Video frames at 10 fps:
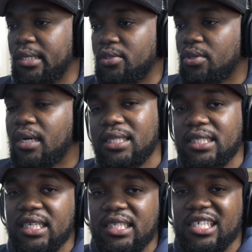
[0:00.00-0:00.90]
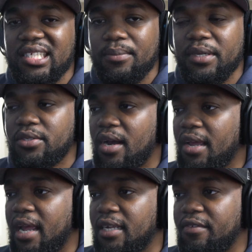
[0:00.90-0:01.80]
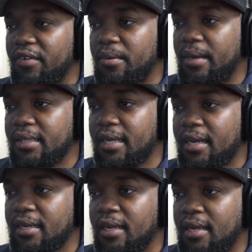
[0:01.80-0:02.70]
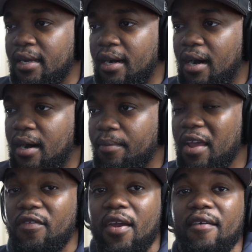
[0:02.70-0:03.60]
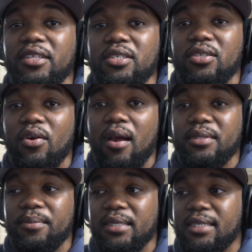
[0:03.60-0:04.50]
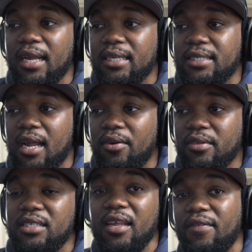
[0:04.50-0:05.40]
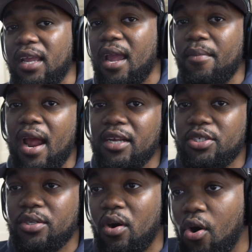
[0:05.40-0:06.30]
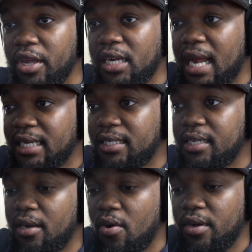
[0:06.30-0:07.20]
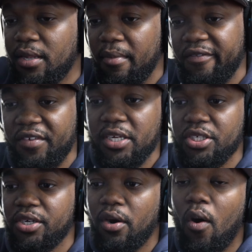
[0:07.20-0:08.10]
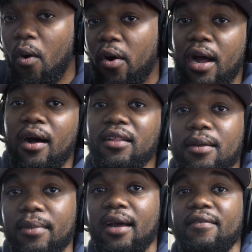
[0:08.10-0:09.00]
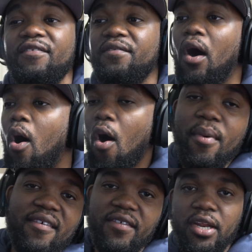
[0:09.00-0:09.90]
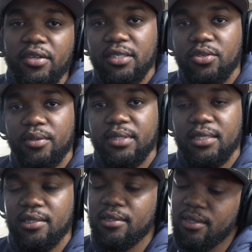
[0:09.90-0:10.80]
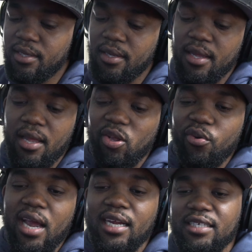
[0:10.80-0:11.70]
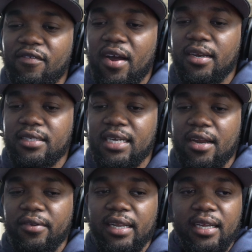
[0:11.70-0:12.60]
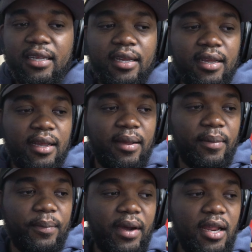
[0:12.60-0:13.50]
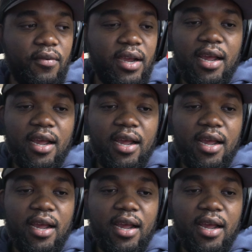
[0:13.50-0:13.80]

So it just depends on how you guys feel about that. Um, if you haven't subscribed to my second channel, it's Steve the Gamer Extra, or you could actually go under my feature or under my all my video description. You can actually find the channel link. But anyway,